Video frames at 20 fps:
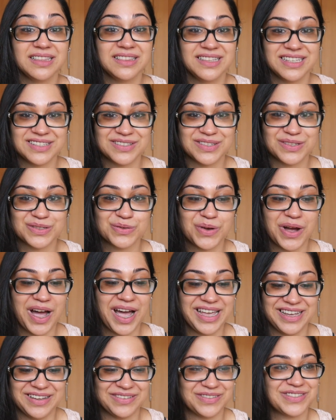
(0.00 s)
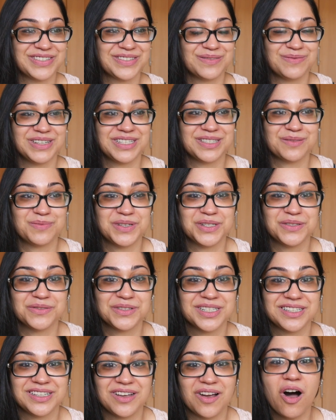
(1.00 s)
And this is why it was, it's
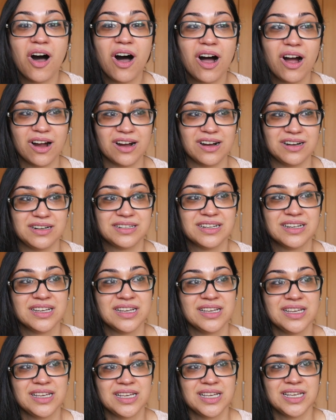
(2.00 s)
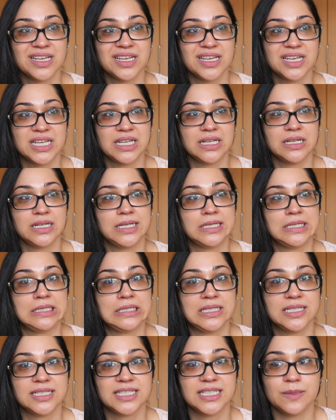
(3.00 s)
been really hard
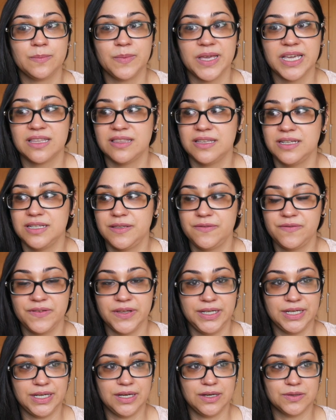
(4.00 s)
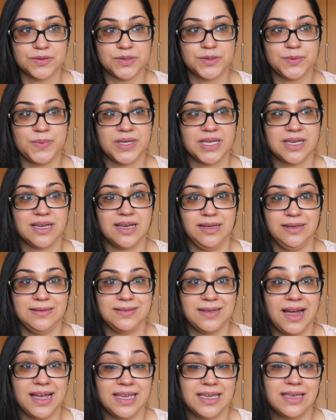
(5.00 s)
to make these videos
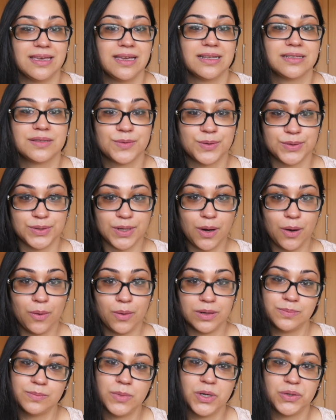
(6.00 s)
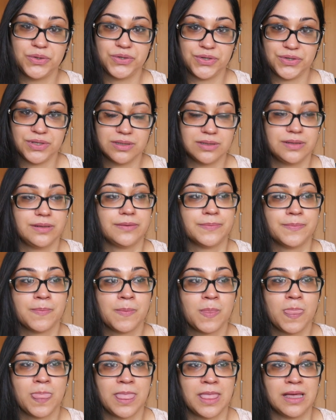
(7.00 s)
because I get so emotional.
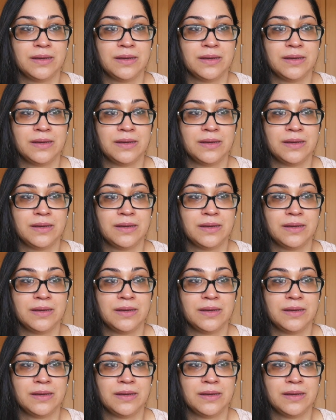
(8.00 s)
